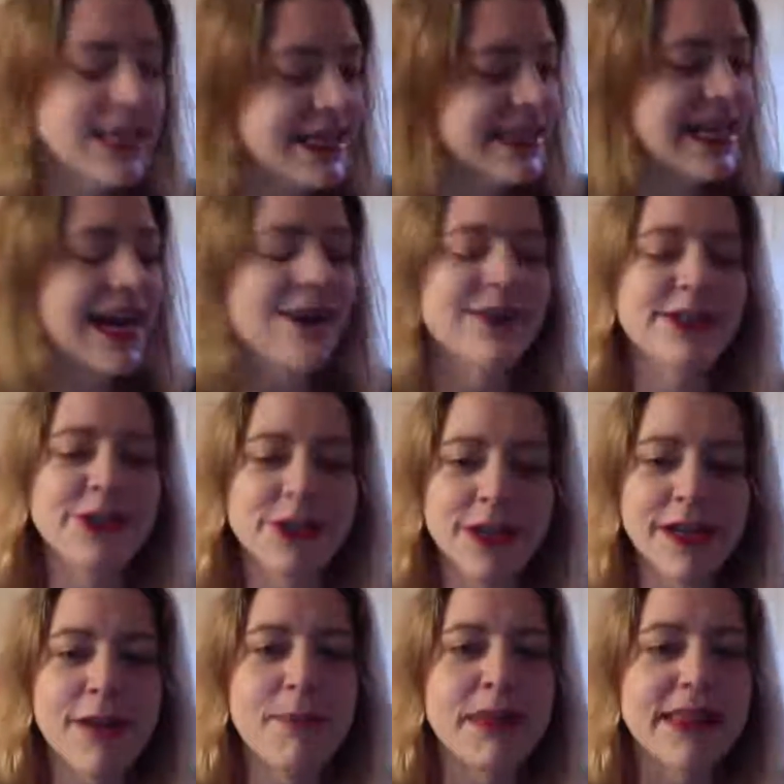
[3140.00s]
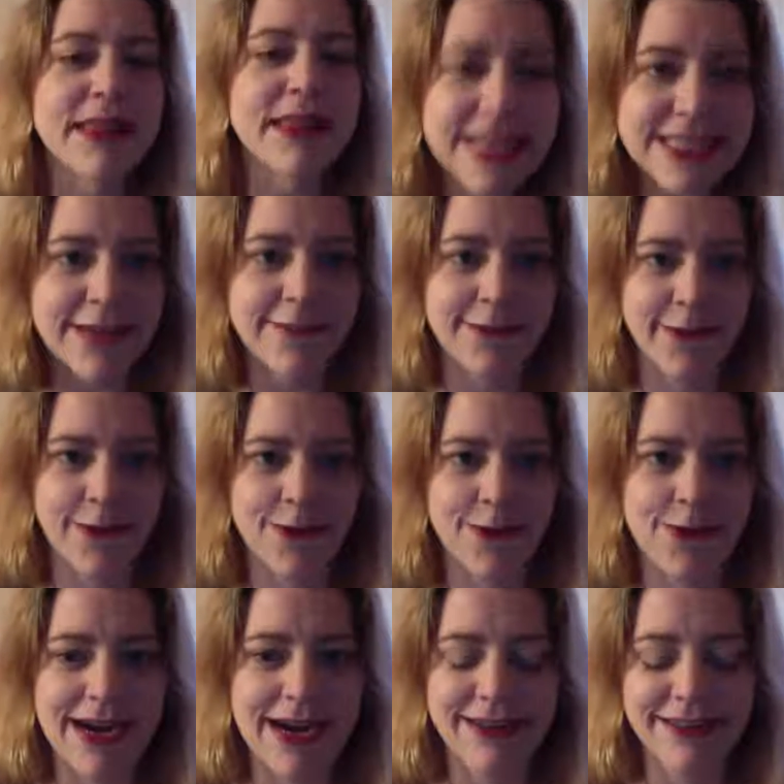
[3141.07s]
down and shut up and listen for a
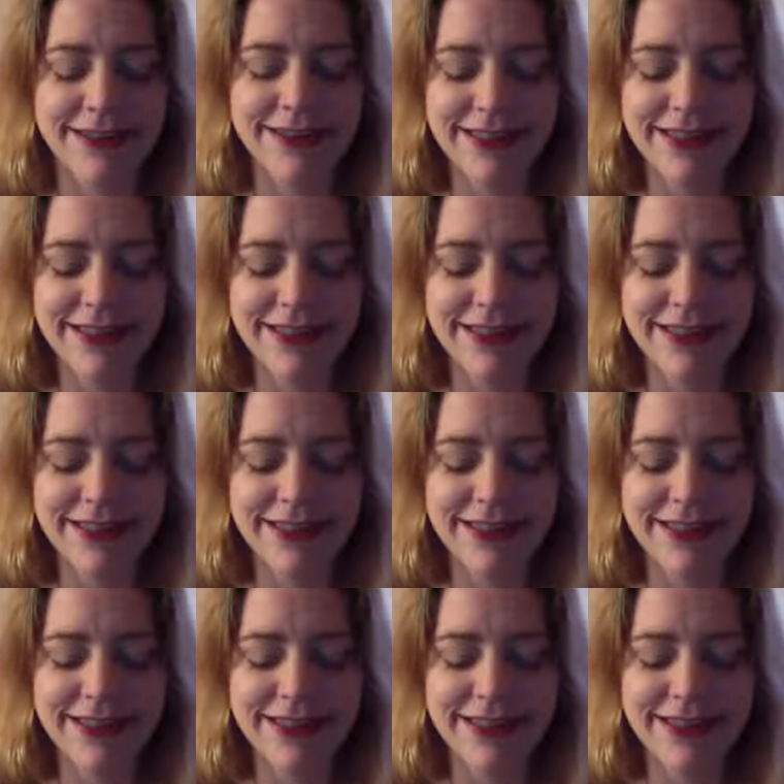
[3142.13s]
while.